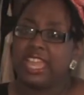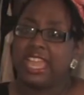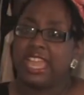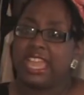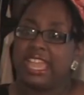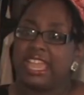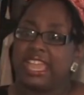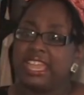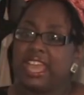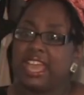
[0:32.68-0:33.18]

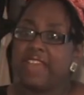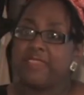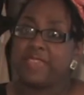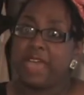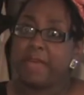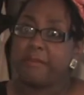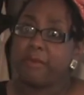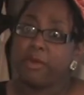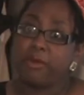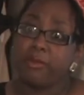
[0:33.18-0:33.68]
and at
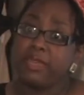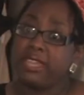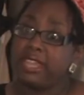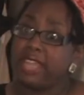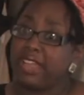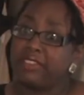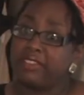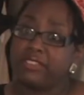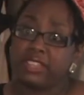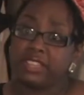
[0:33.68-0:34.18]
that
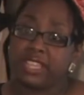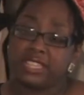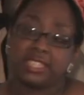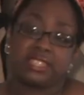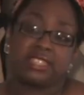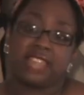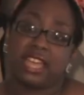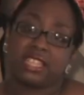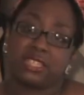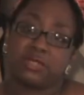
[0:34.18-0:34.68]
moment I realized
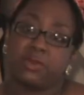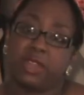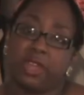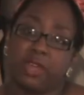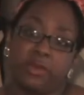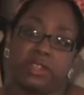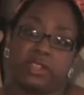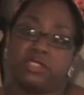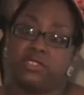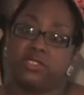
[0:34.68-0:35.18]
that that's what
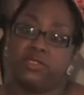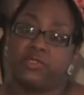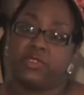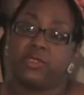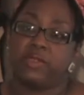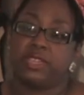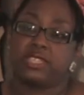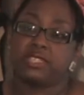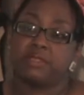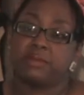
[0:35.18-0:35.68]
I wanted to do for
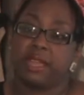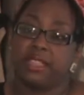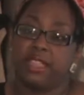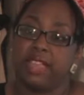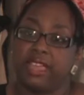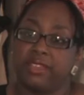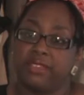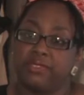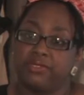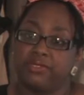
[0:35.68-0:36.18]
the rest of my
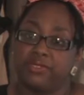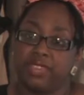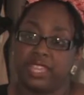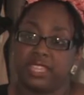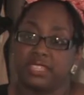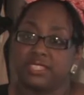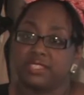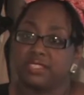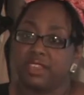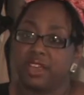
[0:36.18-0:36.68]
life.
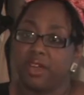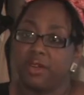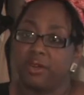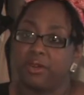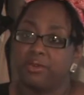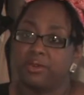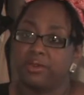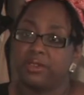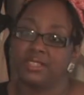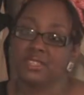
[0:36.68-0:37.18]
And so